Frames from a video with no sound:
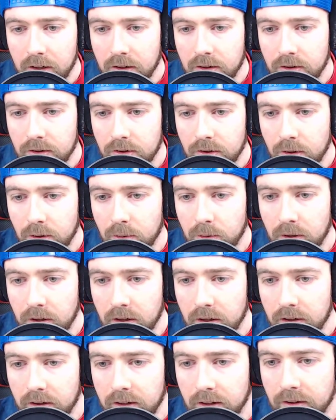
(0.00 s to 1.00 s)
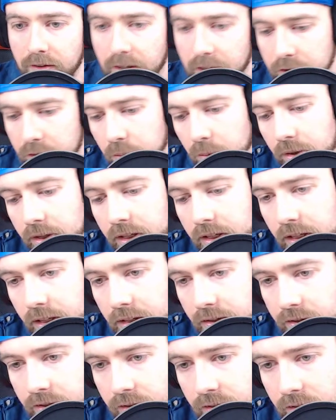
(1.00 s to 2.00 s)
So the next one
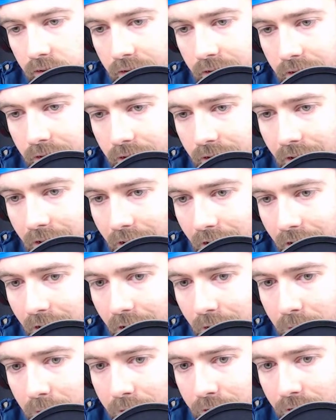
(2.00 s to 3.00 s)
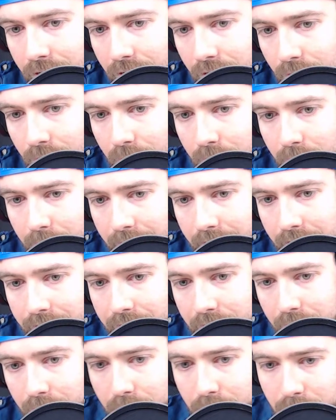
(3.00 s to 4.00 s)
is a long one, so we have
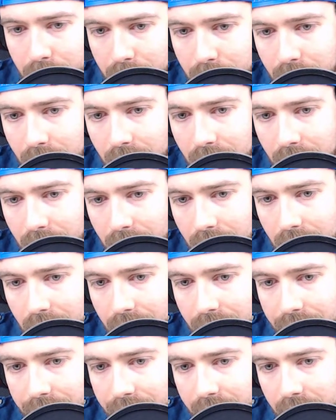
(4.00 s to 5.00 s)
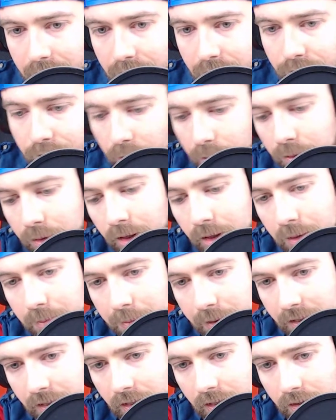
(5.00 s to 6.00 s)
to fast forward a
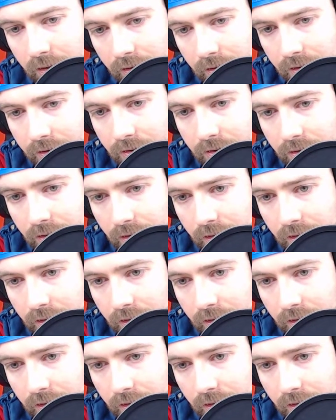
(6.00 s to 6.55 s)
bit here. Let's see.